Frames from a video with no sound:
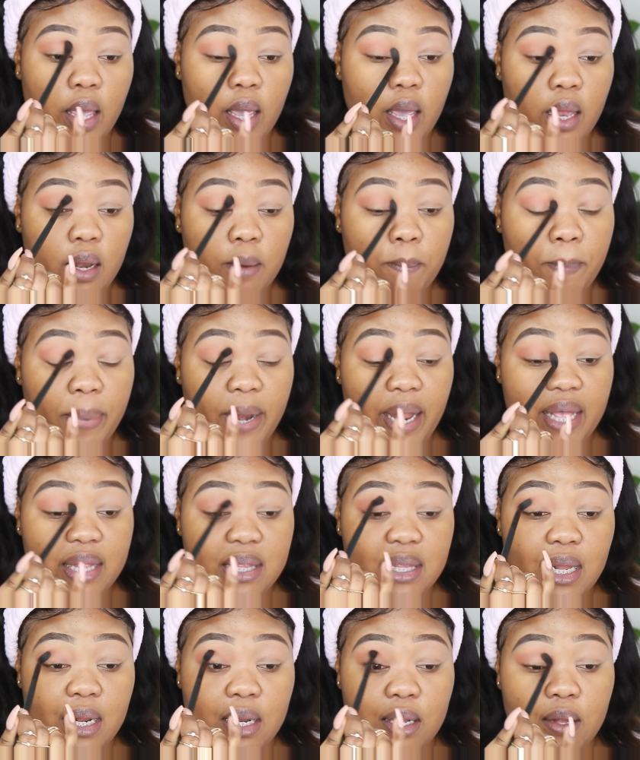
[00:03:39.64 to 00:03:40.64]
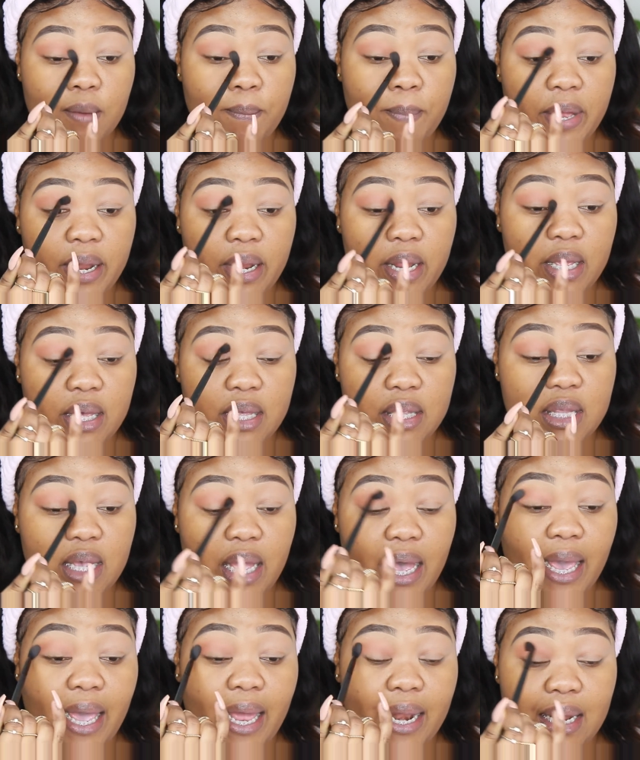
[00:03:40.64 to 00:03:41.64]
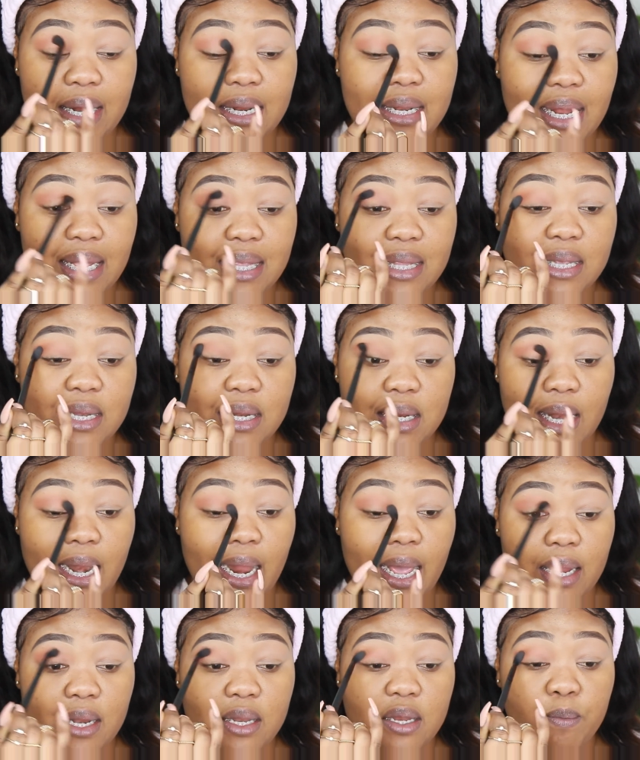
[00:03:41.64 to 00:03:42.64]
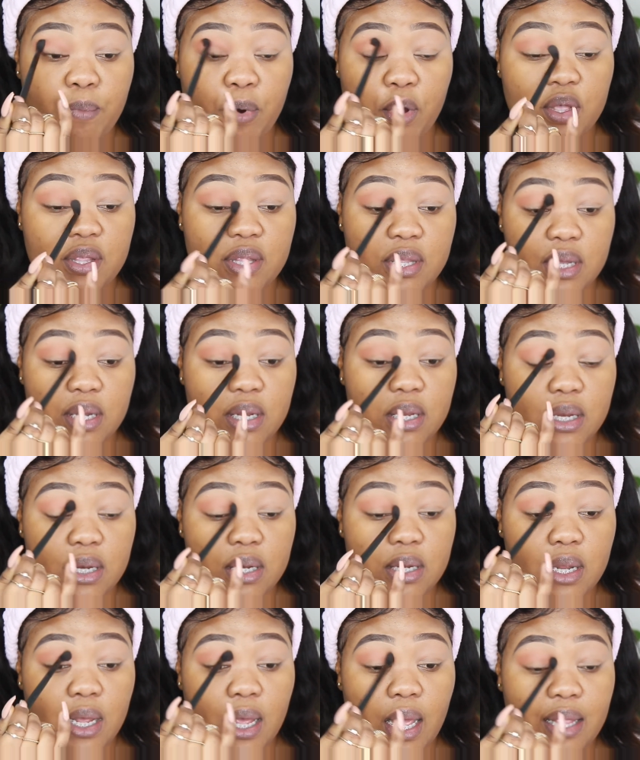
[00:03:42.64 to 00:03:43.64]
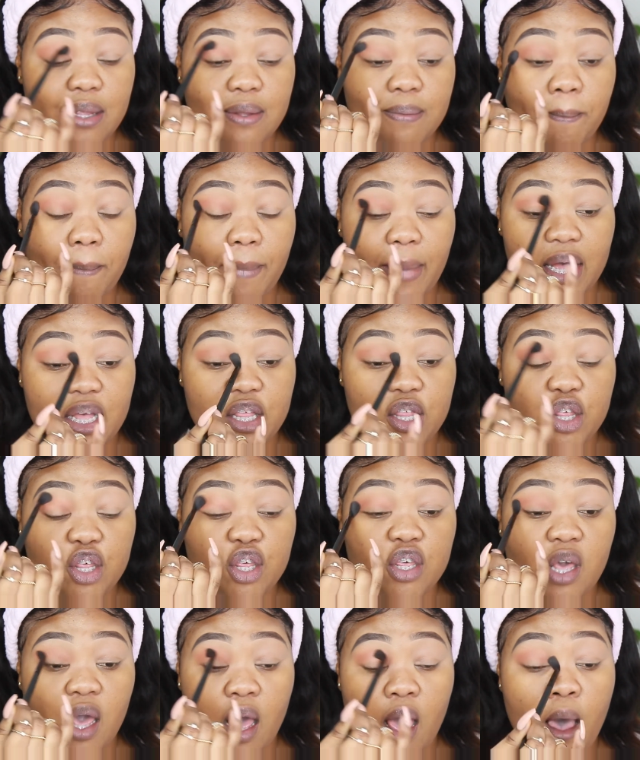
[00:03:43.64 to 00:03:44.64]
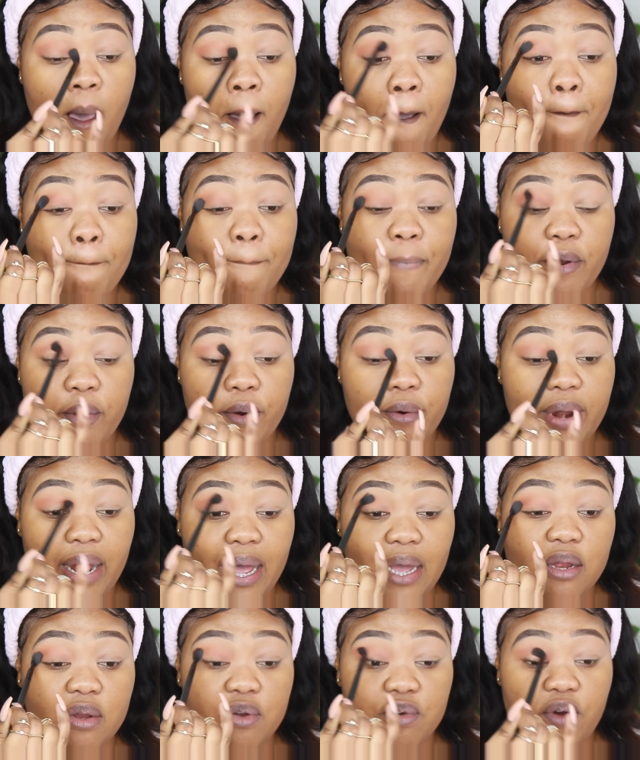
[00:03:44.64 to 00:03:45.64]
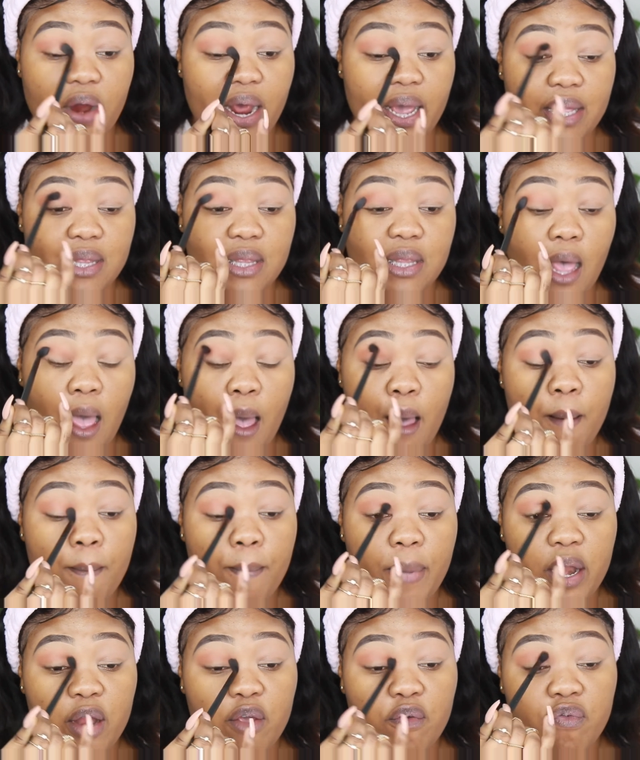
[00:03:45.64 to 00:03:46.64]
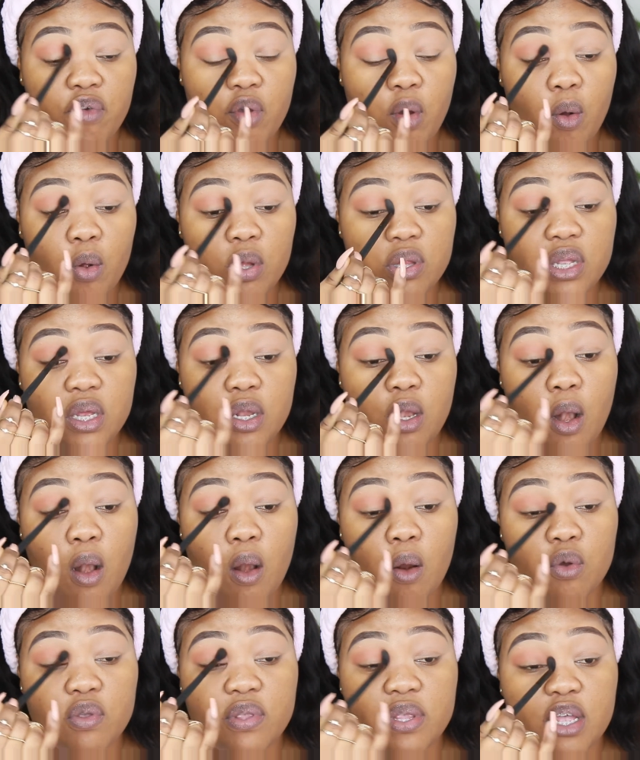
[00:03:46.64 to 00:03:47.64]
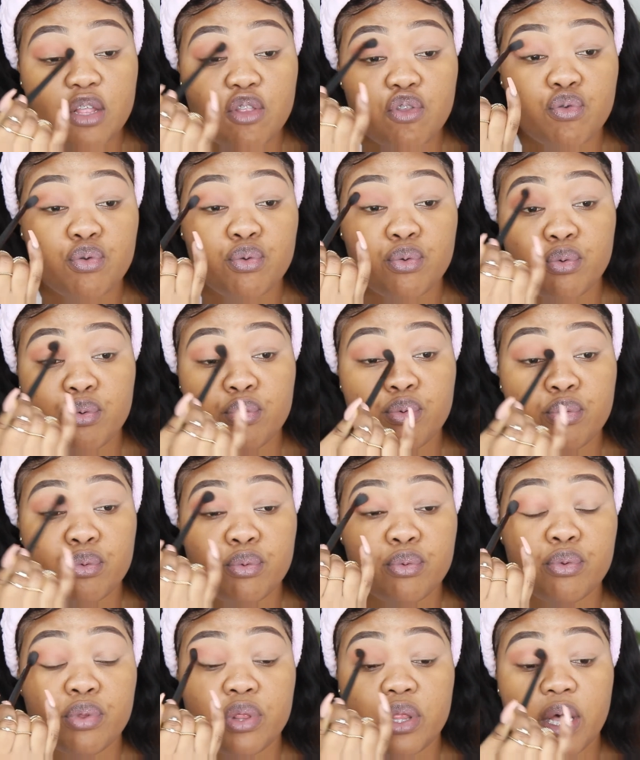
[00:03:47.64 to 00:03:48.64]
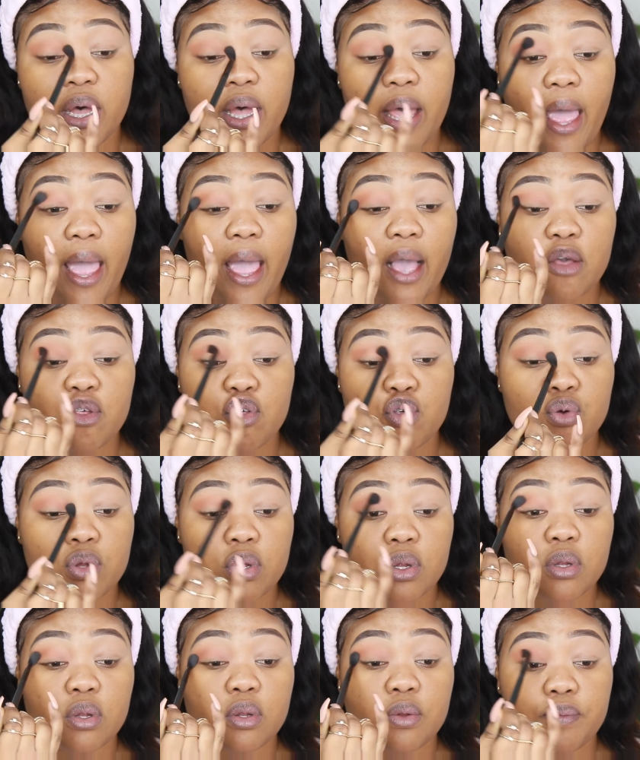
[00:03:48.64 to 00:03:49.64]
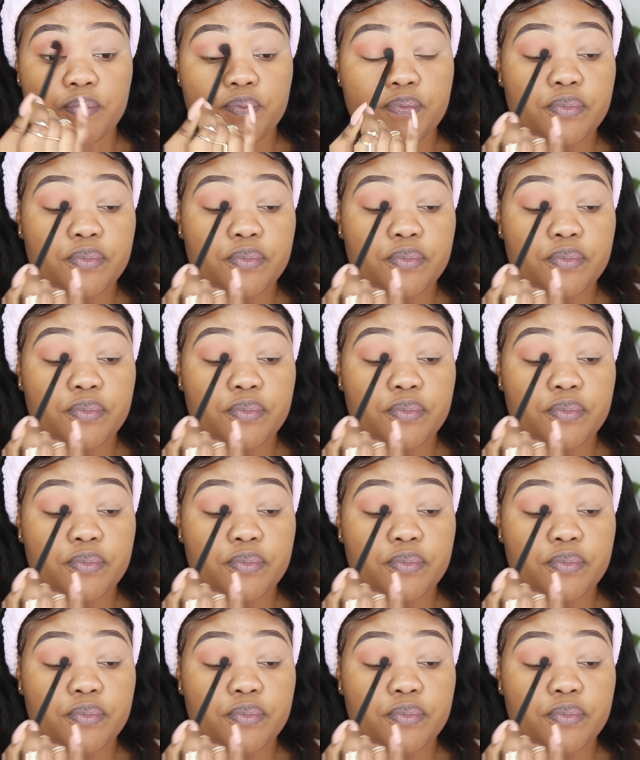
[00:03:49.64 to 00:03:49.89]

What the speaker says: it blends a little bit easier and it doesn't like deposit as much product, right? But if you hold it closer to the actual,